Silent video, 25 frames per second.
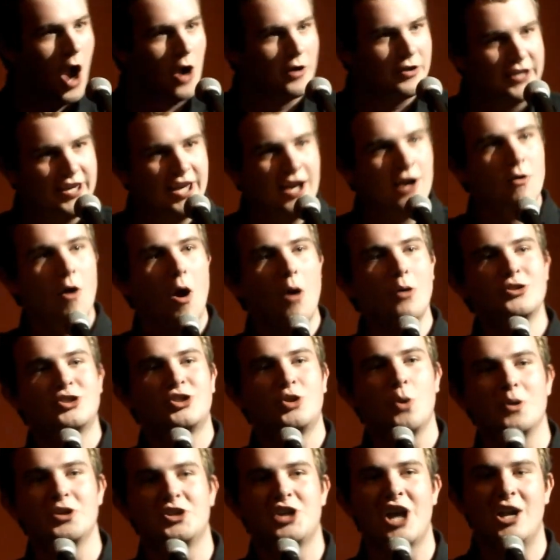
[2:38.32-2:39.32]
are heroes
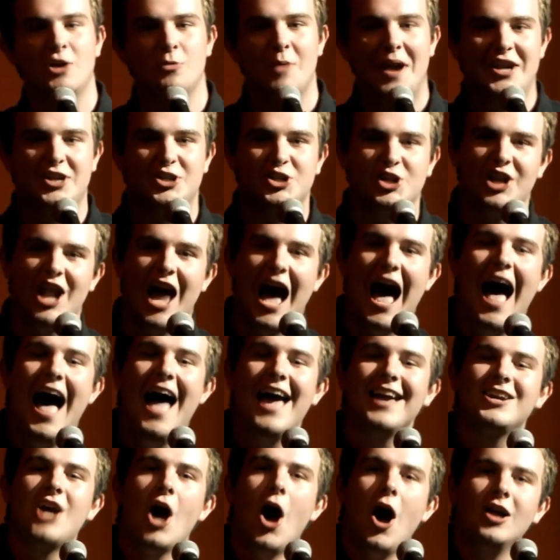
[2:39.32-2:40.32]
to a generation,
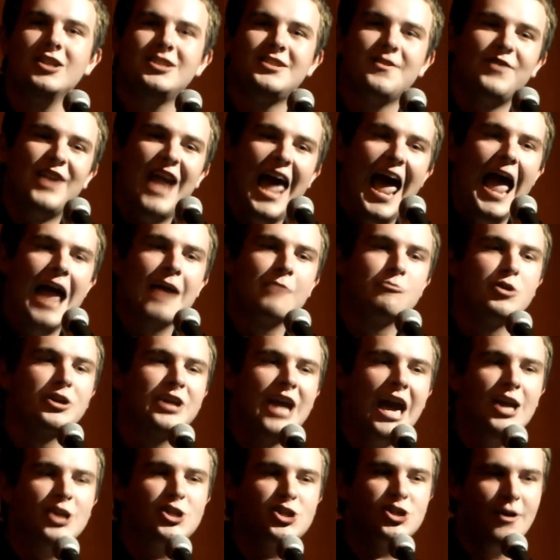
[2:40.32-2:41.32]
icons of an
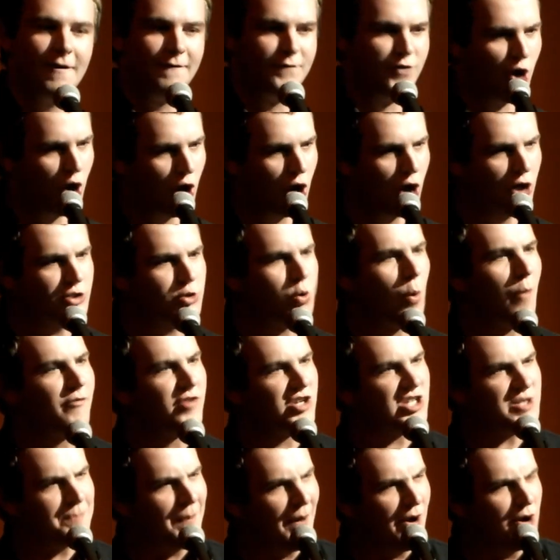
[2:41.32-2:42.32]
aggregation of nerds who have
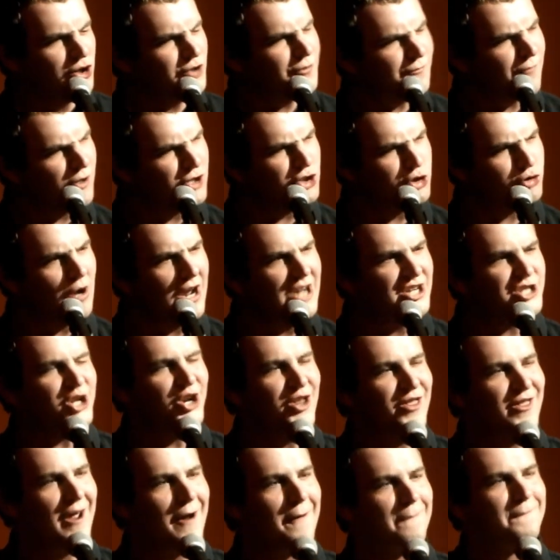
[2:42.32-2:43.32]
experienced
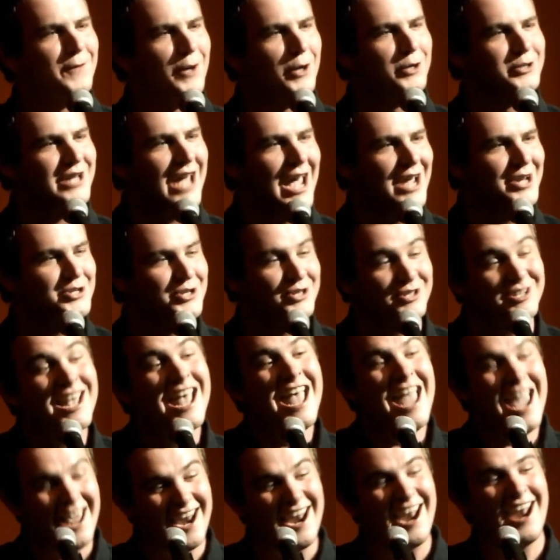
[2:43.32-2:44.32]
frustration in their flirtations.
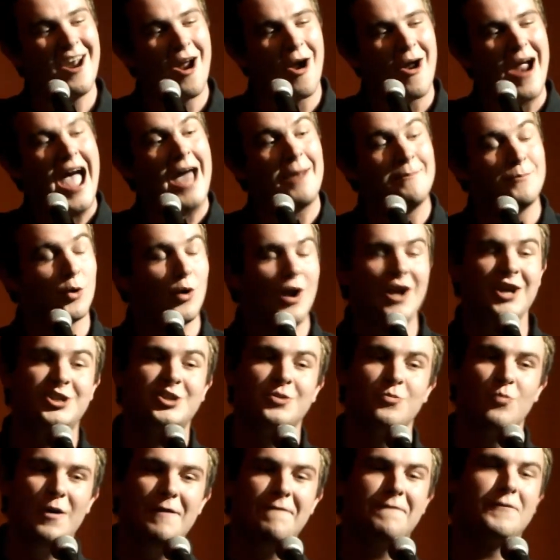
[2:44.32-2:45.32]
And in our
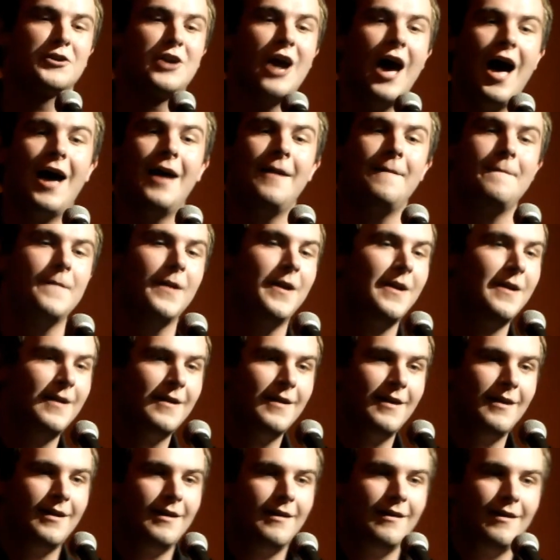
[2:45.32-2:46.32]
admiration, we forgot.
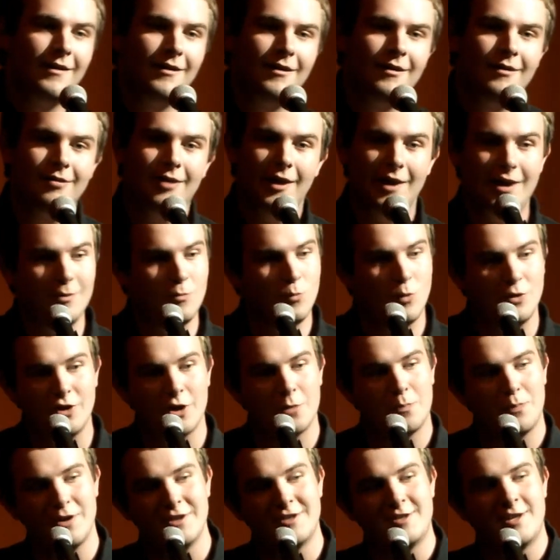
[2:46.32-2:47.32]
They didn't win
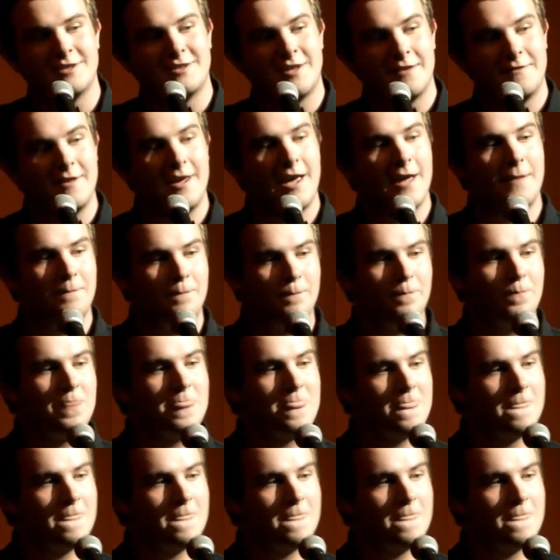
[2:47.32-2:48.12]
their princess at the end.